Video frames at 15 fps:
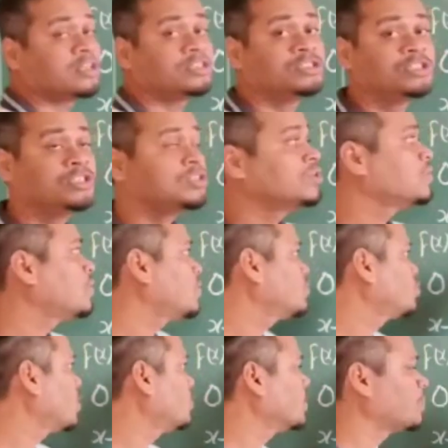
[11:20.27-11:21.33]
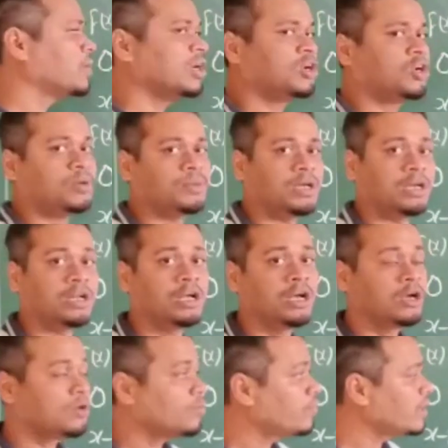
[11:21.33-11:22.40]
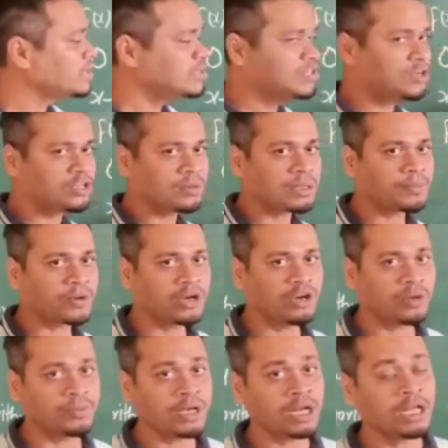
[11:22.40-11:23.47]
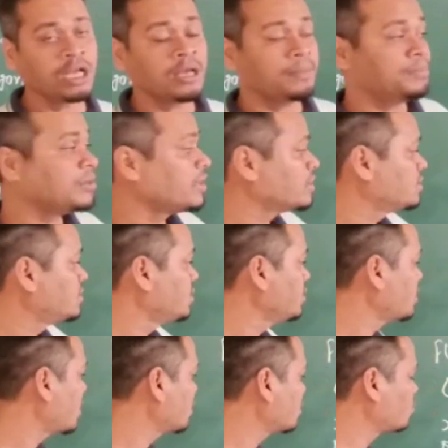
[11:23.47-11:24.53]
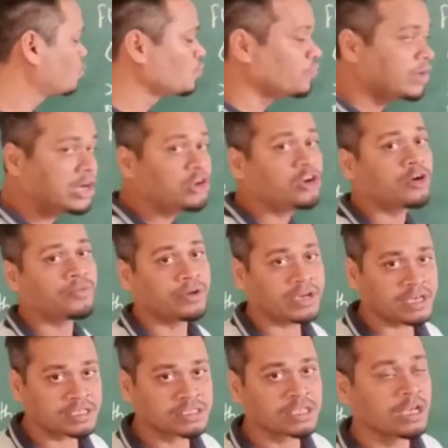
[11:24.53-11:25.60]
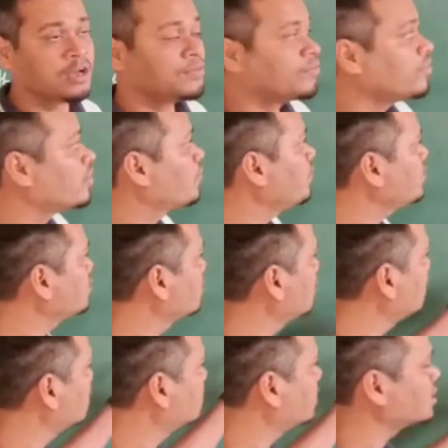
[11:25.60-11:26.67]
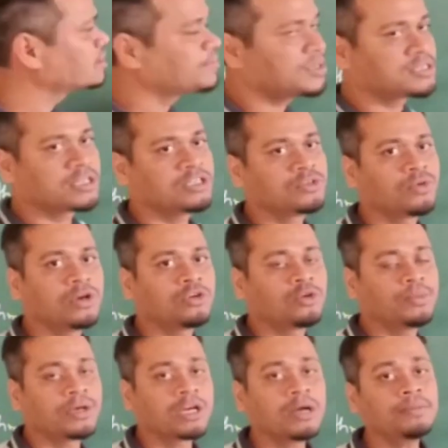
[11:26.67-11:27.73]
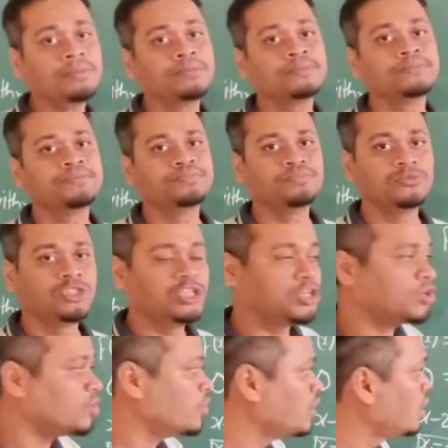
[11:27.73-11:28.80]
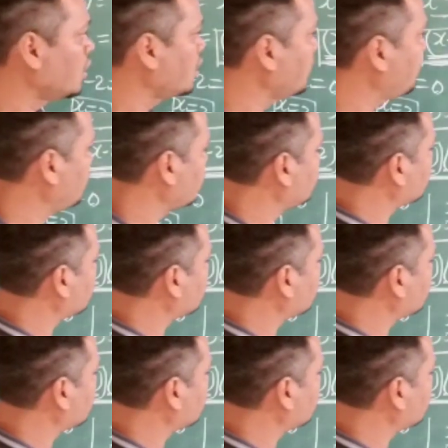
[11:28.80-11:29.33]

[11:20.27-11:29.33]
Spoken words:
the zeros of the polynomial. Why zeros of the polynomial? Because these are the two values of x for which the expression is going to become 0. If you